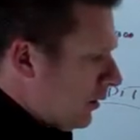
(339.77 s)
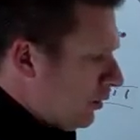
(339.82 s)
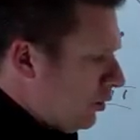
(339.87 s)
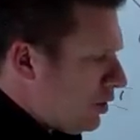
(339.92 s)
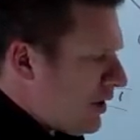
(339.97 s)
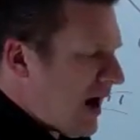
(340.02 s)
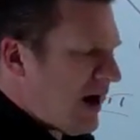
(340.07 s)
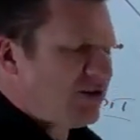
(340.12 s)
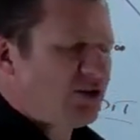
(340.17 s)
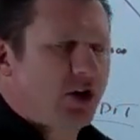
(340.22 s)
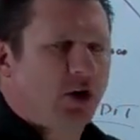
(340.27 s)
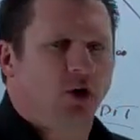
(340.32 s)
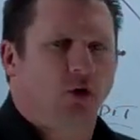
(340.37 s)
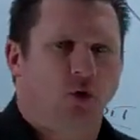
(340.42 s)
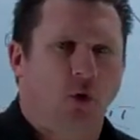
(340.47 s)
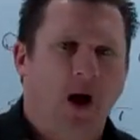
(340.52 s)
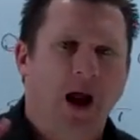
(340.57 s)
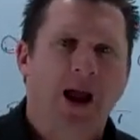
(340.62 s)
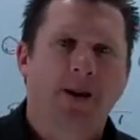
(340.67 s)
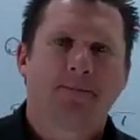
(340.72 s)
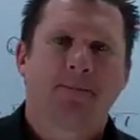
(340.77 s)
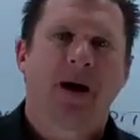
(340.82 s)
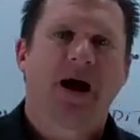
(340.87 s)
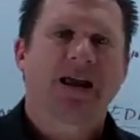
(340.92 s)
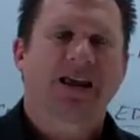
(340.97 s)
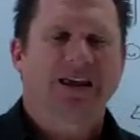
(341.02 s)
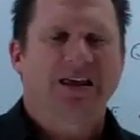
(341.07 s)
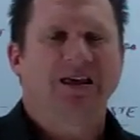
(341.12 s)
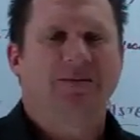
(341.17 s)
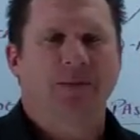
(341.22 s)
You guys can grab
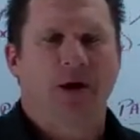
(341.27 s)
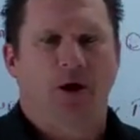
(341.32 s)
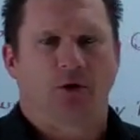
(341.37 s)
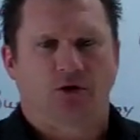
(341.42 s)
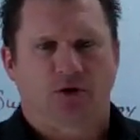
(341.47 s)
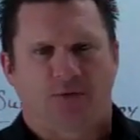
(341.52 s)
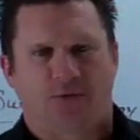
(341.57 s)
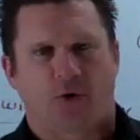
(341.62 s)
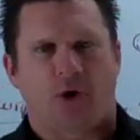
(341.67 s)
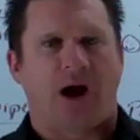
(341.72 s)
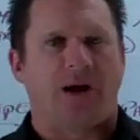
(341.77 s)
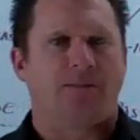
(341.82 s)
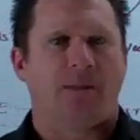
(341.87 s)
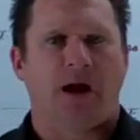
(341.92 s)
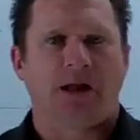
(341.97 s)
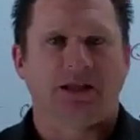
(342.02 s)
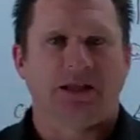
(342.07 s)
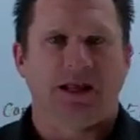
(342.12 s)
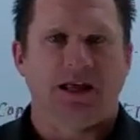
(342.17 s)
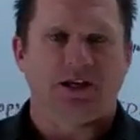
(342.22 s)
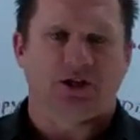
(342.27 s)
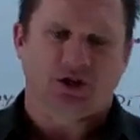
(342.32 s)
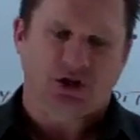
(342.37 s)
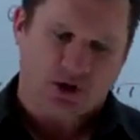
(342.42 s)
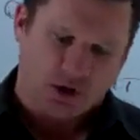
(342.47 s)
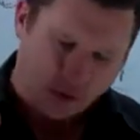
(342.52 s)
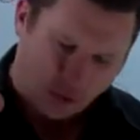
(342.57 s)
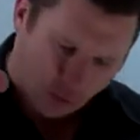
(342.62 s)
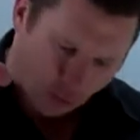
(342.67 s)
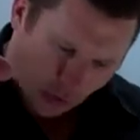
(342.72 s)
my emails if you're on my
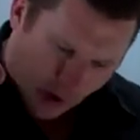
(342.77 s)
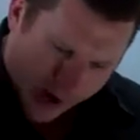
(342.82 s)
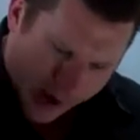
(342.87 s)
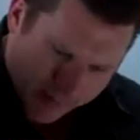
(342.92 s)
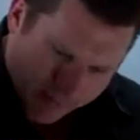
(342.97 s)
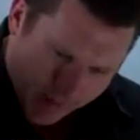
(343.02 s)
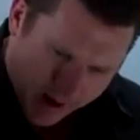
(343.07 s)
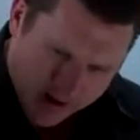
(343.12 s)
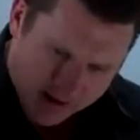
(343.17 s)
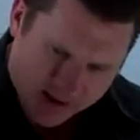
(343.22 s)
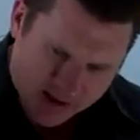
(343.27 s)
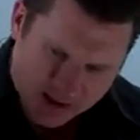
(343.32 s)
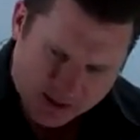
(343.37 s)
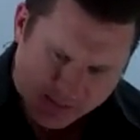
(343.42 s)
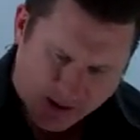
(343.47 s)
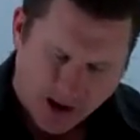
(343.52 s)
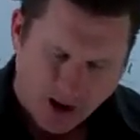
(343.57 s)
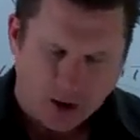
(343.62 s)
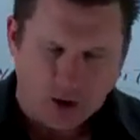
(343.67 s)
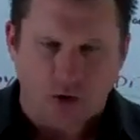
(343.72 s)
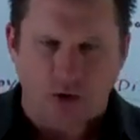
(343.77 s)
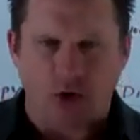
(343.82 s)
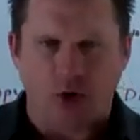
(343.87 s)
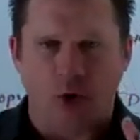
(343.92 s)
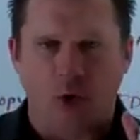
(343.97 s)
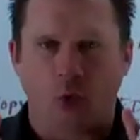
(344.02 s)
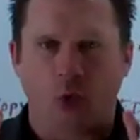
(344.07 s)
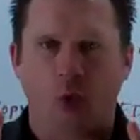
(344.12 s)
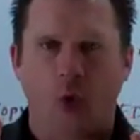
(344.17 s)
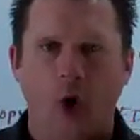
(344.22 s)
list. Grab my email
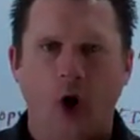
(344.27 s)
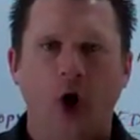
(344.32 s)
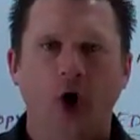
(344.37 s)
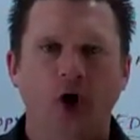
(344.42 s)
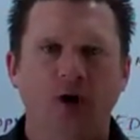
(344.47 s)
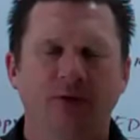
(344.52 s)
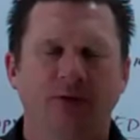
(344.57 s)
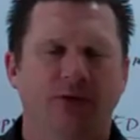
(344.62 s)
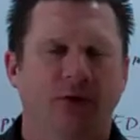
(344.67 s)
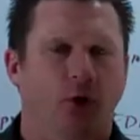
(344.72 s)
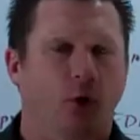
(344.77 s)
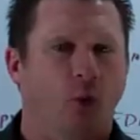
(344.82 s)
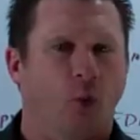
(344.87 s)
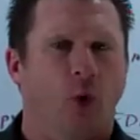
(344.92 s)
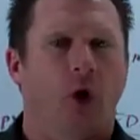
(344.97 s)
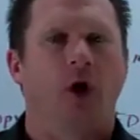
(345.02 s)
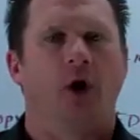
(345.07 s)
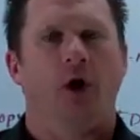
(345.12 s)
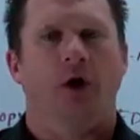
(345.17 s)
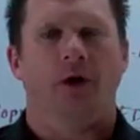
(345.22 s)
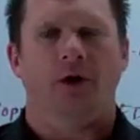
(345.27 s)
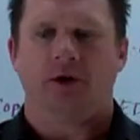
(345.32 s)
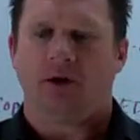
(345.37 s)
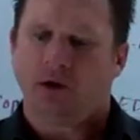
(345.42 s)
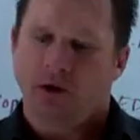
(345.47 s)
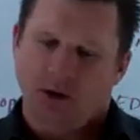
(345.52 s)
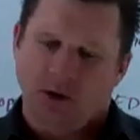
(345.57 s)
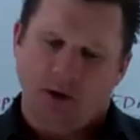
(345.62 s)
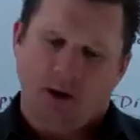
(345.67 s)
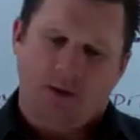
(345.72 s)
word for word.
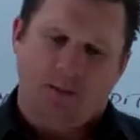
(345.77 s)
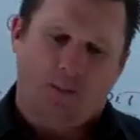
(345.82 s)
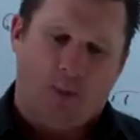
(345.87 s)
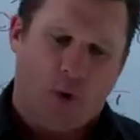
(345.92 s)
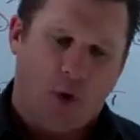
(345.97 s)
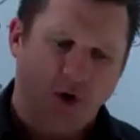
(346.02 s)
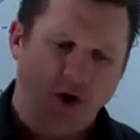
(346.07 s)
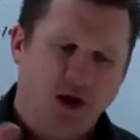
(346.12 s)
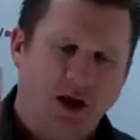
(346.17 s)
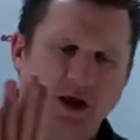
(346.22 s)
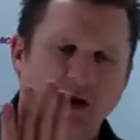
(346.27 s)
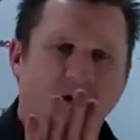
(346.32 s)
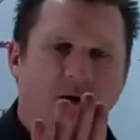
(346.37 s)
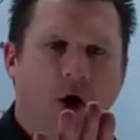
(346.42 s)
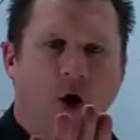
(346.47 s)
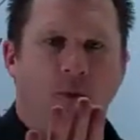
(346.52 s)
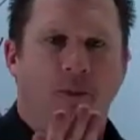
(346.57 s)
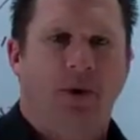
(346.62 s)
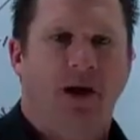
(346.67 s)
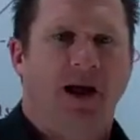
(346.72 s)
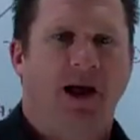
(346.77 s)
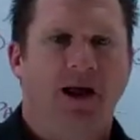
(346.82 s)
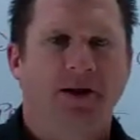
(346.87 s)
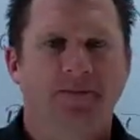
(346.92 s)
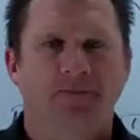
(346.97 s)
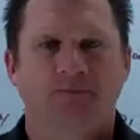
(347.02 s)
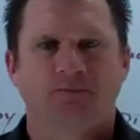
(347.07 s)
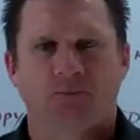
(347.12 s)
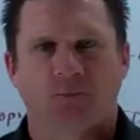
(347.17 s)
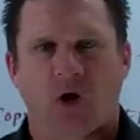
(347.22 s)
Put it in a
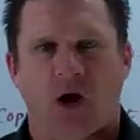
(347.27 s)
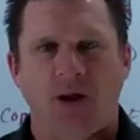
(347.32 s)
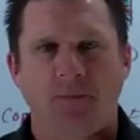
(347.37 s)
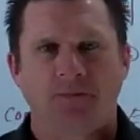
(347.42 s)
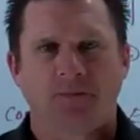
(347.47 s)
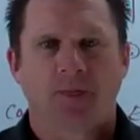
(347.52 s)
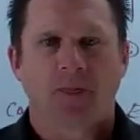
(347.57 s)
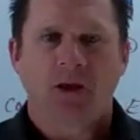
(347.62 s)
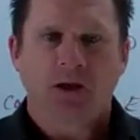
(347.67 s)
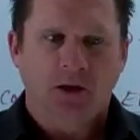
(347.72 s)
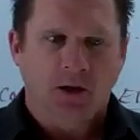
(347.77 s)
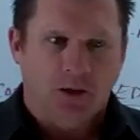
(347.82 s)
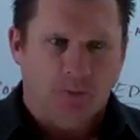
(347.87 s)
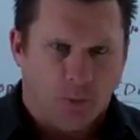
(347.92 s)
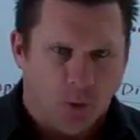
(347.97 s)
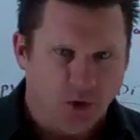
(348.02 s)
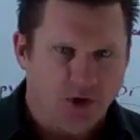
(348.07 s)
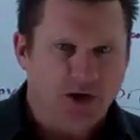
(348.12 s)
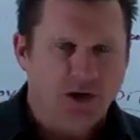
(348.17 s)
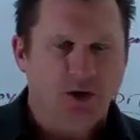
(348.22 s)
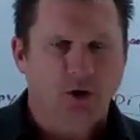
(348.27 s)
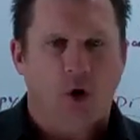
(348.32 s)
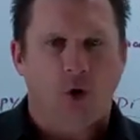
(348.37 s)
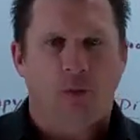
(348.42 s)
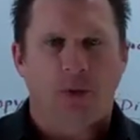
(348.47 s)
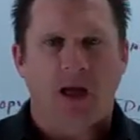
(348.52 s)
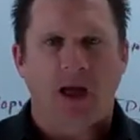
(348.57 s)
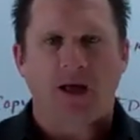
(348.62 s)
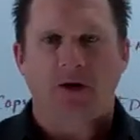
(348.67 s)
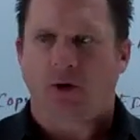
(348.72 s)
notepad, okay? Put it in a
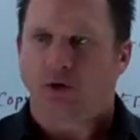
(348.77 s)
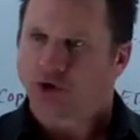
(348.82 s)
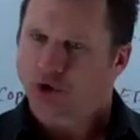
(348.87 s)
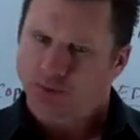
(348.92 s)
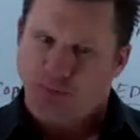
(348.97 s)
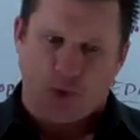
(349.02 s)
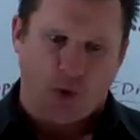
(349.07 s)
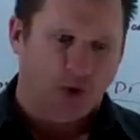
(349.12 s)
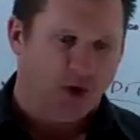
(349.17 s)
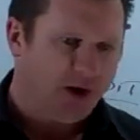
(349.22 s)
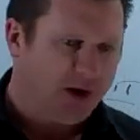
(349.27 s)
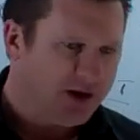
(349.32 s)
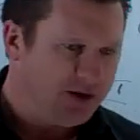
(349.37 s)
notepad or just put it